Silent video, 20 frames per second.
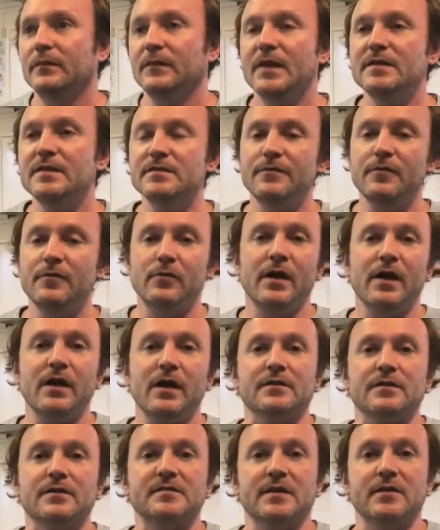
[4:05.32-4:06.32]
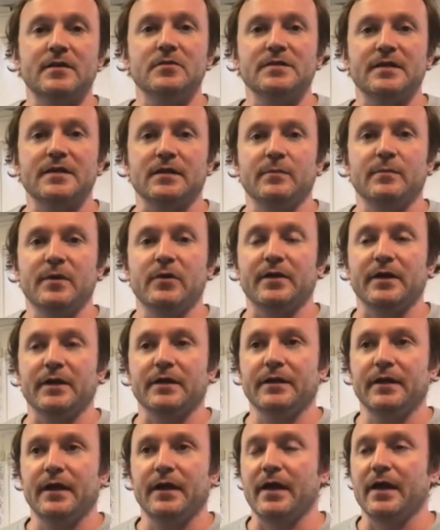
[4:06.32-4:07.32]
There's a variety of skills that you're building.
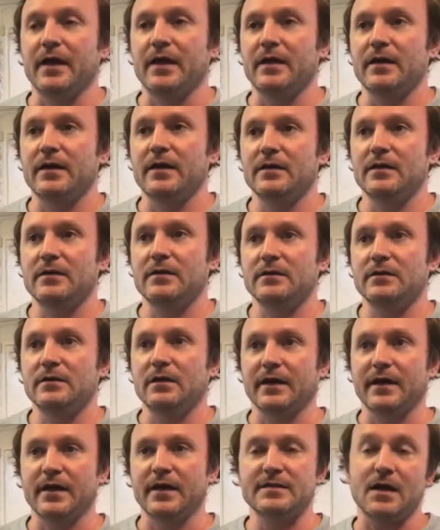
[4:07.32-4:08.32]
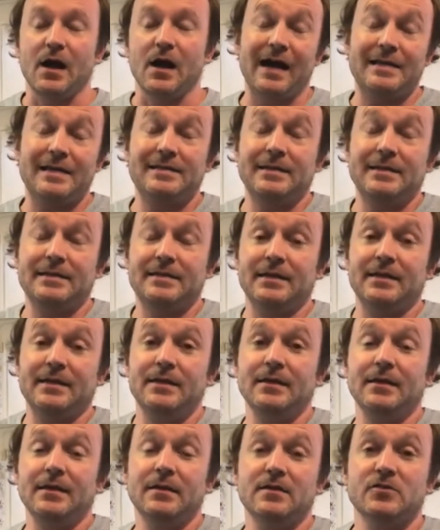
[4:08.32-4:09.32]
I guess
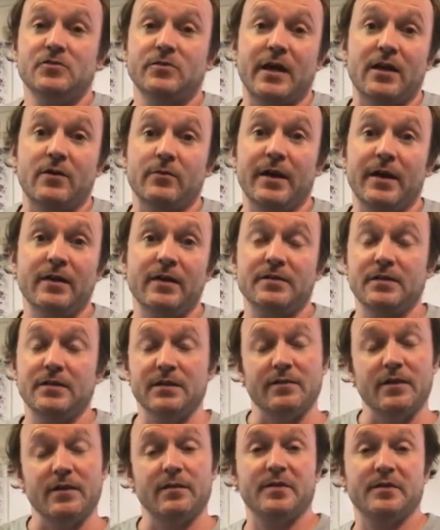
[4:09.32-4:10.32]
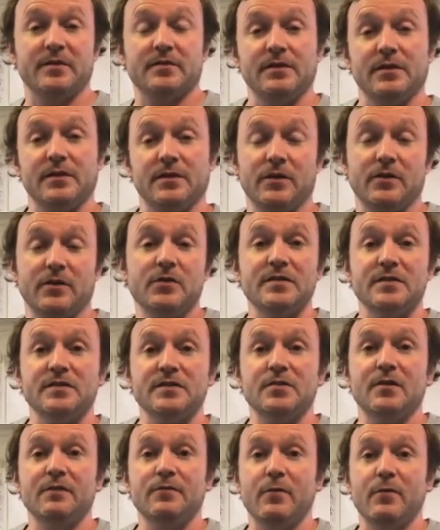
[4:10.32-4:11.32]
ICT straight away, because you're developing, using
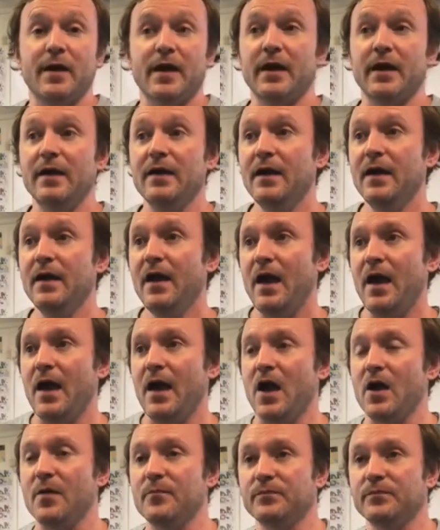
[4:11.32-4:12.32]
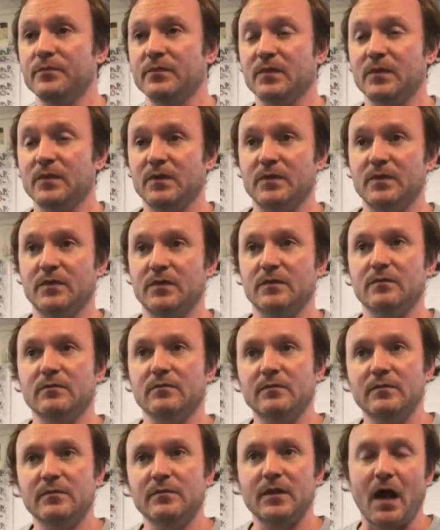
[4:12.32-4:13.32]
software.
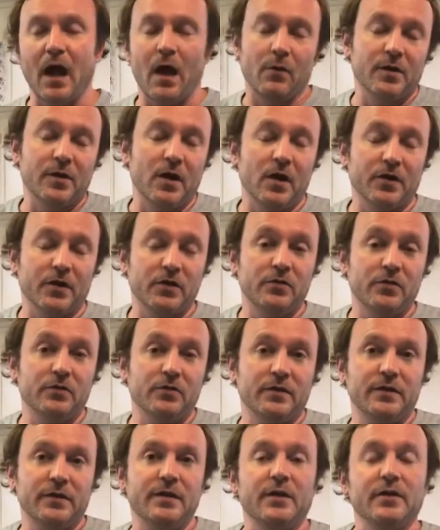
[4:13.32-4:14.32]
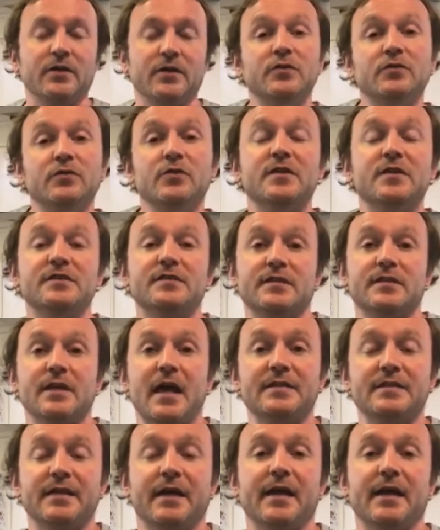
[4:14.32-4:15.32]
I would argue, you could do this
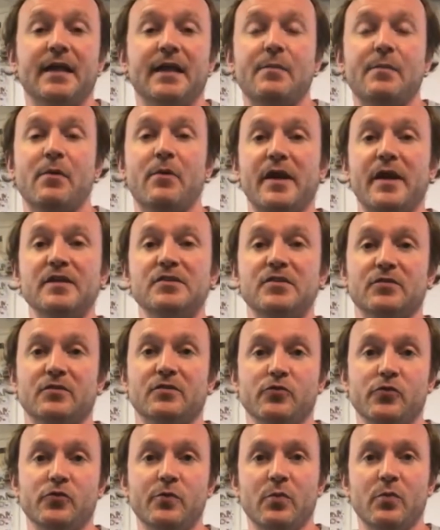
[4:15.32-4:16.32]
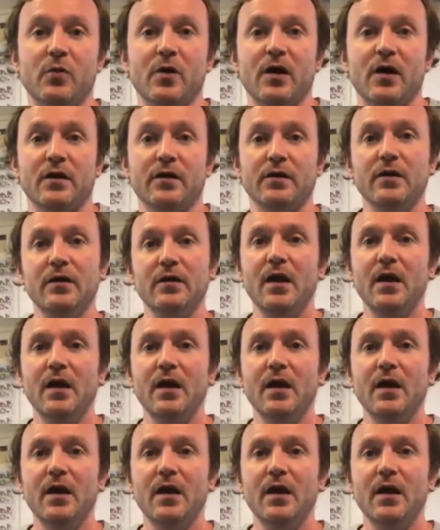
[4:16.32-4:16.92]
as a collaboration, group work,